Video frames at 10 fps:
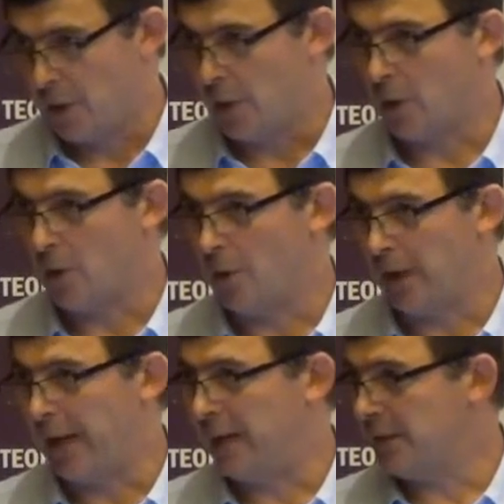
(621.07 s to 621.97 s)

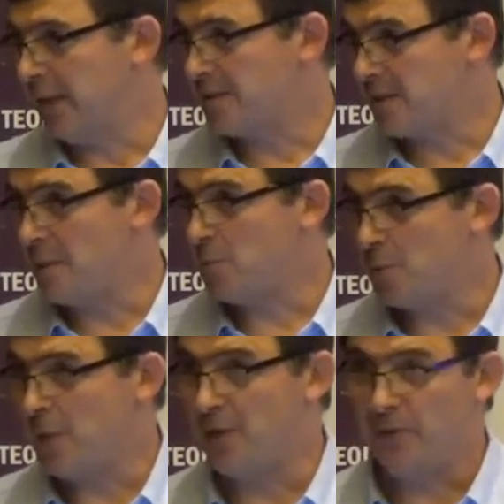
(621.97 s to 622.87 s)
And it seems to
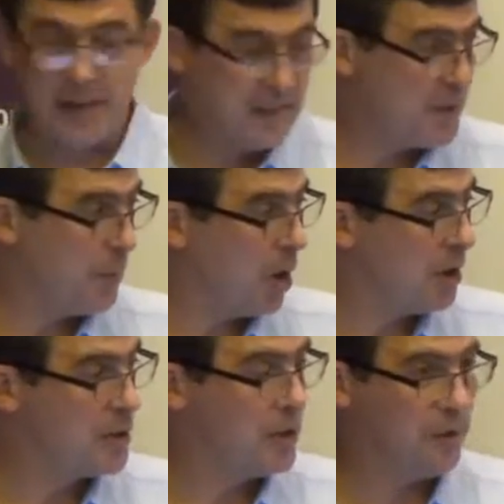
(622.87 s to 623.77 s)
me that is
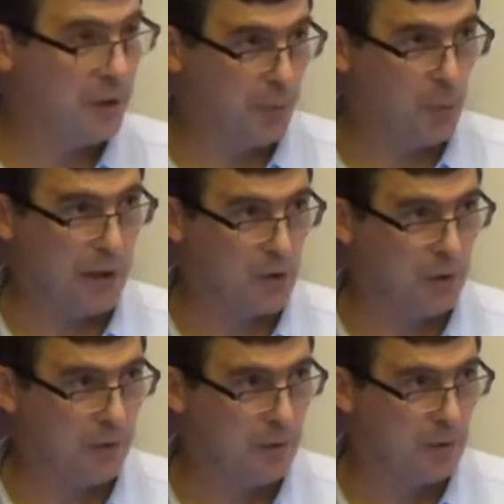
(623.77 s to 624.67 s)
part of the depression.
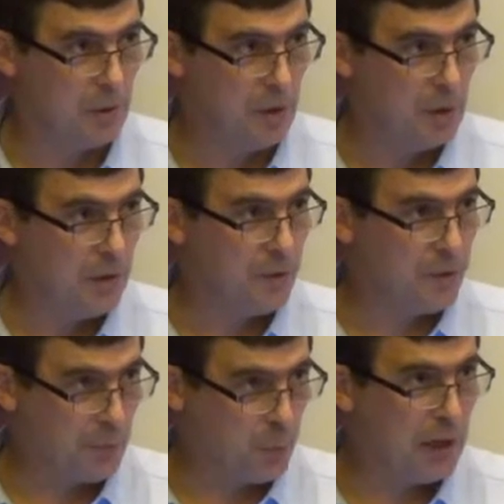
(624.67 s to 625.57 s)
The
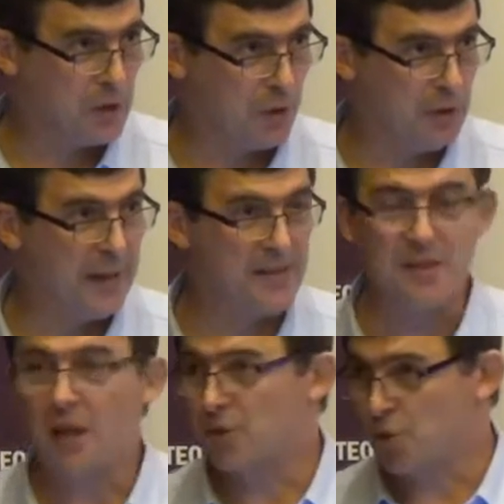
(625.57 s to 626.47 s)
depression is
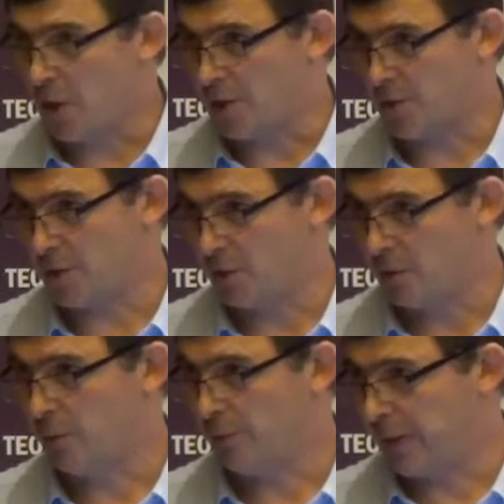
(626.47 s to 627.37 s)
not just
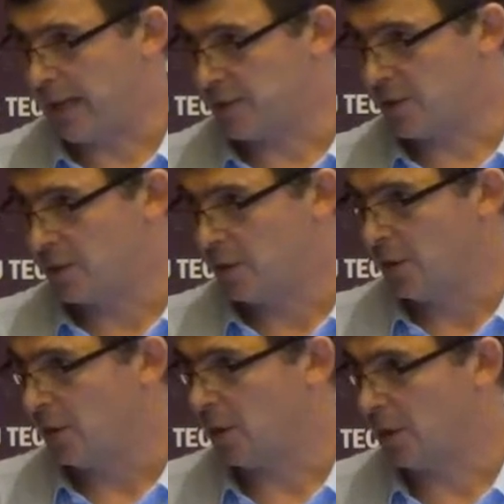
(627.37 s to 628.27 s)
the fact
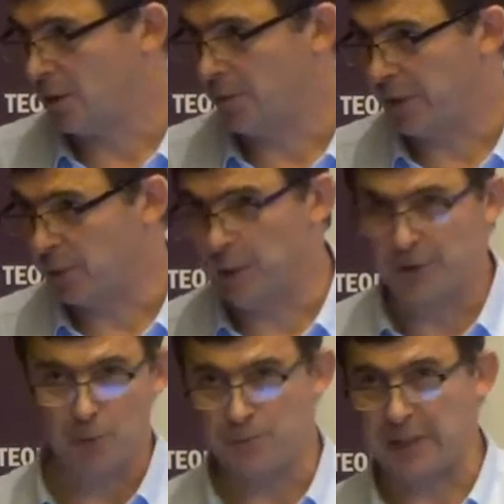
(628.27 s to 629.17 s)
that we
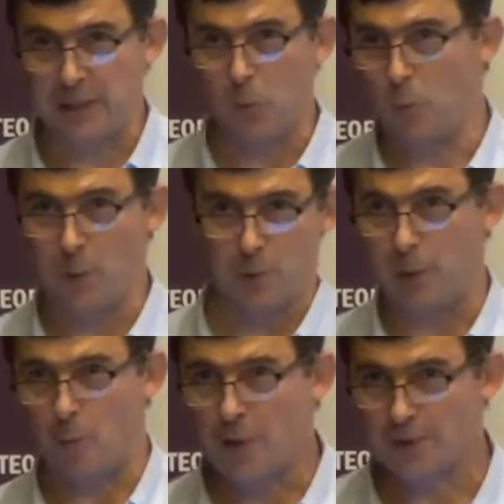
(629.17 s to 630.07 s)
don't get what we
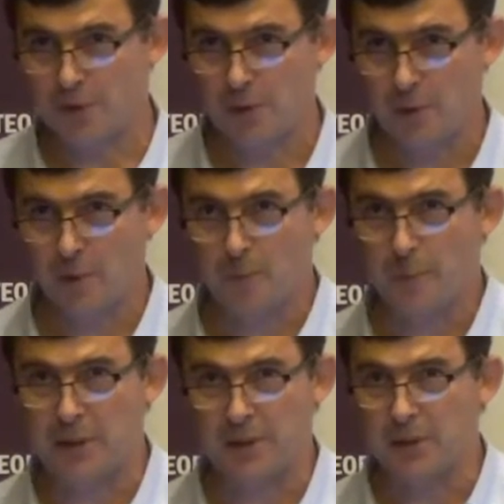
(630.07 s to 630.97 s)
want,
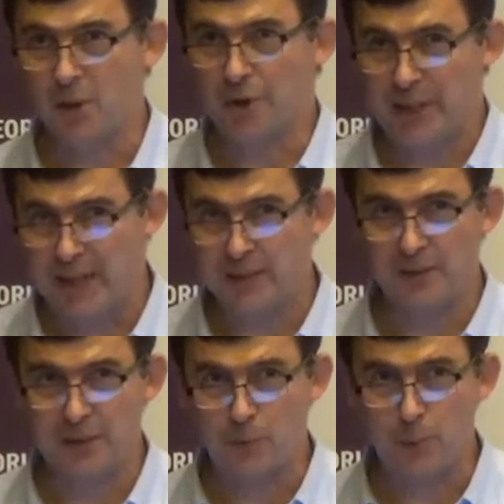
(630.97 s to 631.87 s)
but again,
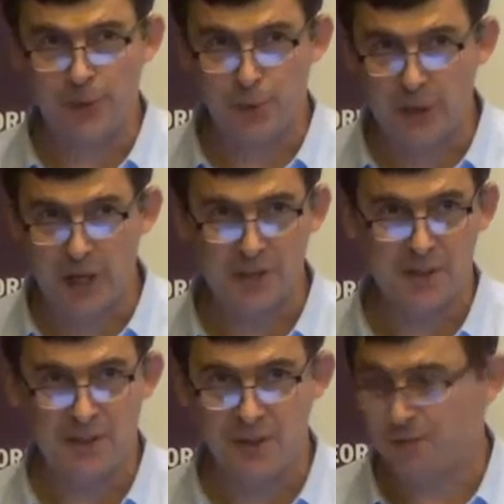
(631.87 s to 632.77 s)
that we do not
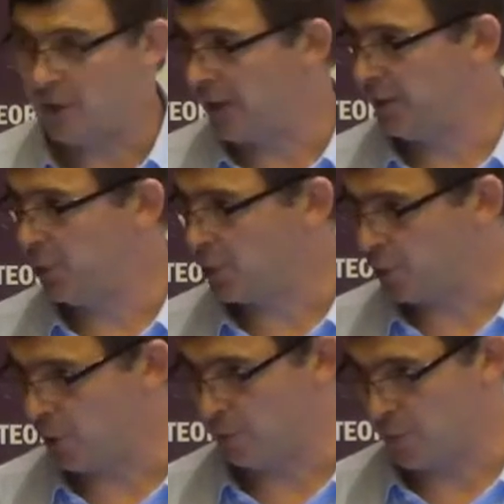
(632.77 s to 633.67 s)
define the
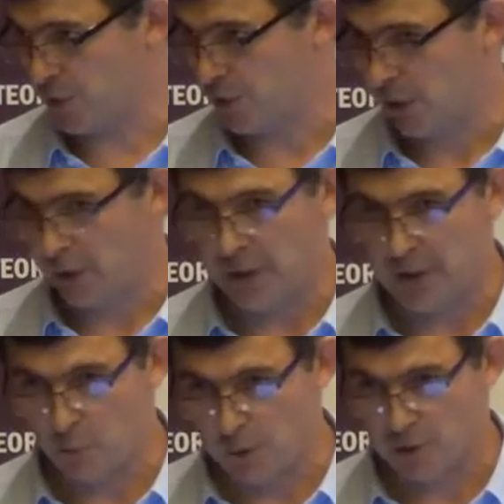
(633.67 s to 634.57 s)
terms
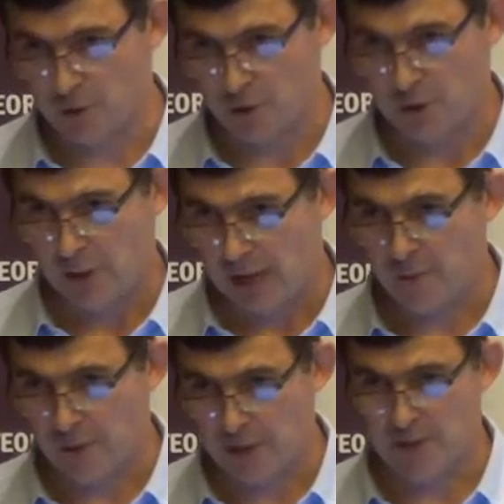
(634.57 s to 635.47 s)
in which
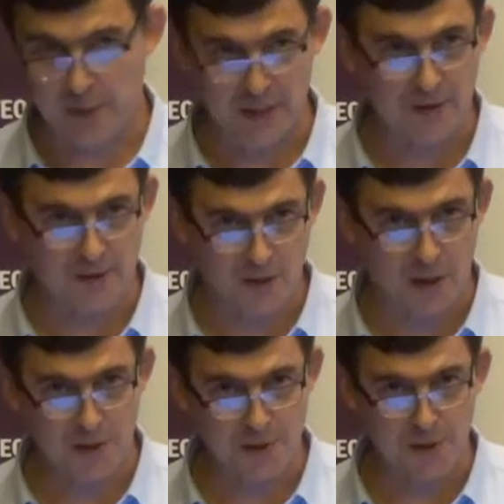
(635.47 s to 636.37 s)
everything is being
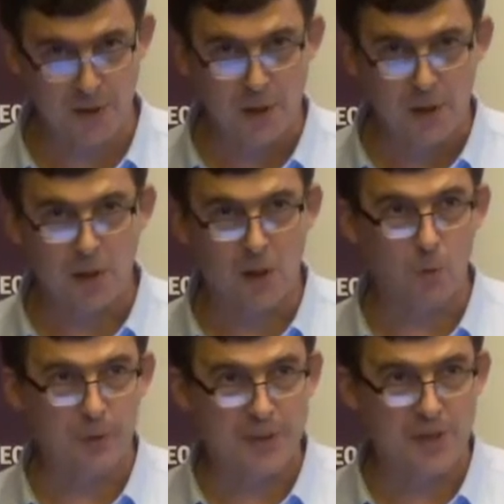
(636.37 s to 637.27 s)
discussed.
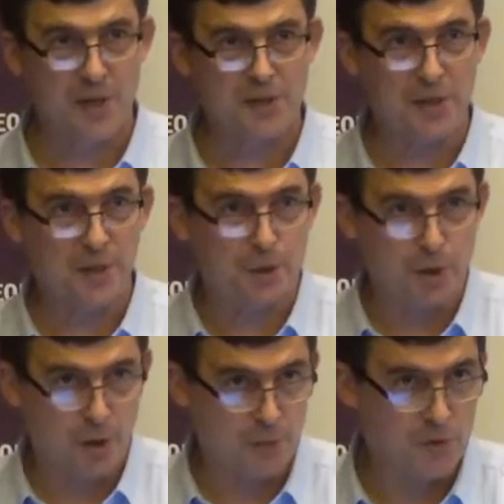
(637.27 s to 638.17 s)
We discuss in the
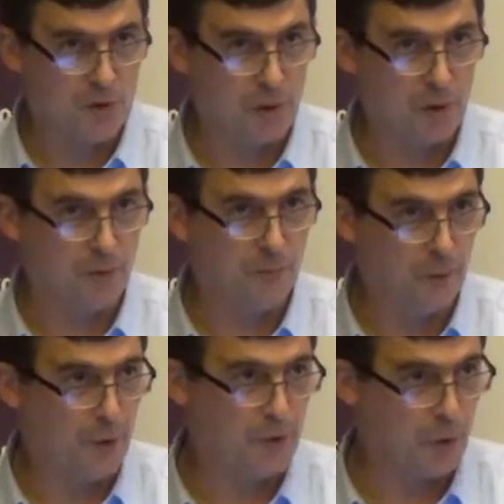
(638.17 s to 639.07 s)
terms of
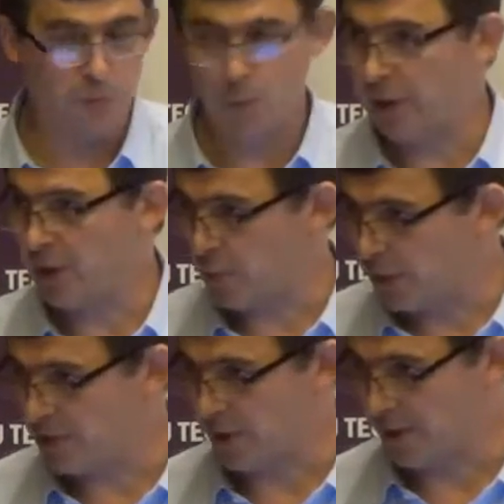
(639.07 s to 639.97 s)
those whom we
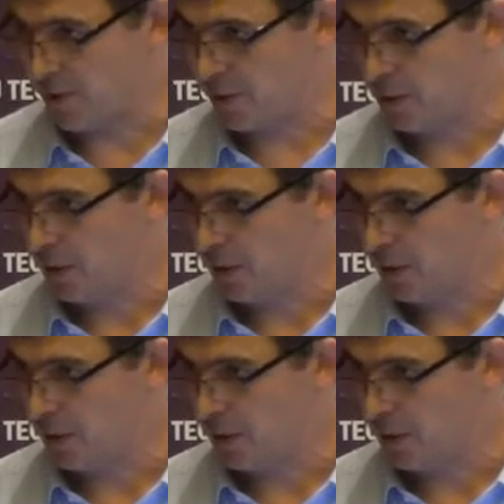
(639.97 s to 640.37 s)
criticize.